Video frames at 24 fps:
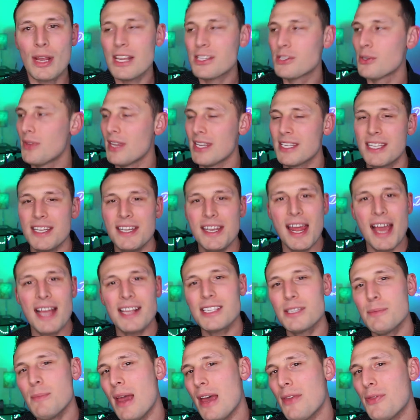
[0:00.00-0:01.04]
so this
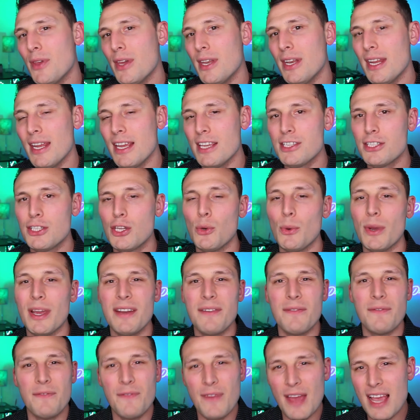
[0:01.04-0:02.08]
next method is to
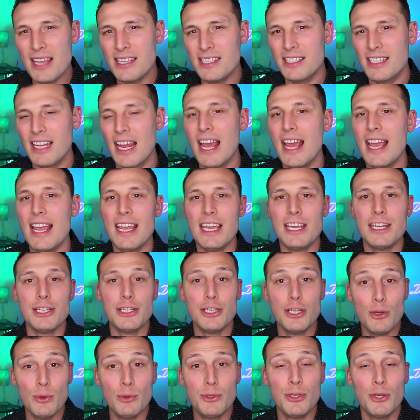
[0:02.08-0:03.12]
invest in
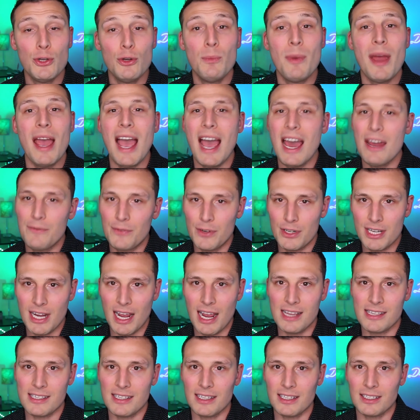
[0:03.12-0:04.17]
YouTube
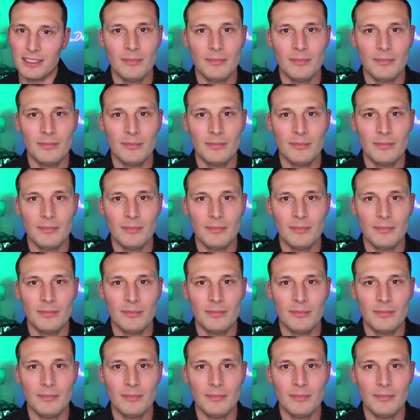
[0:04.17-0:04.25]
advertising.